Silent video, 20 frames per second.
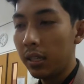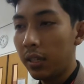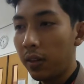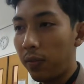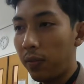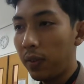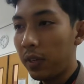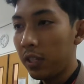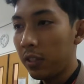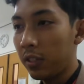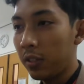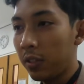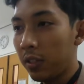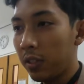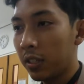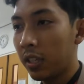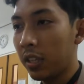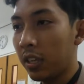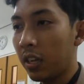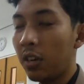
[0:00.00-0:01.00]
the
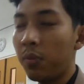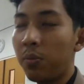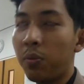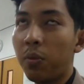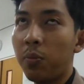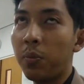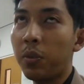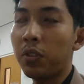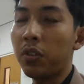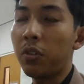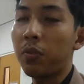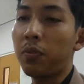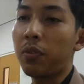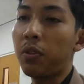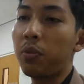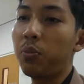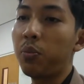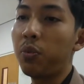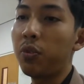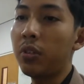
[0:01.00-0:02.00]
first general purpose
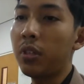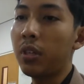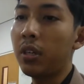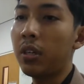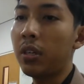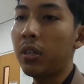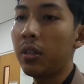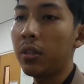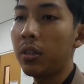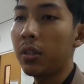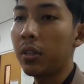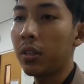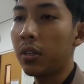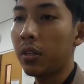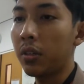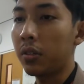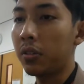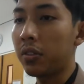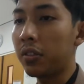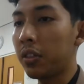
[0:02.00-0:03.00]
of computer
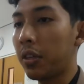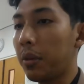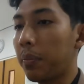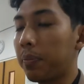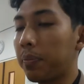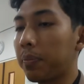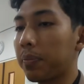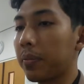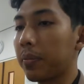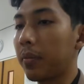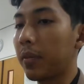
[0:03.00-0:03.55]
concept.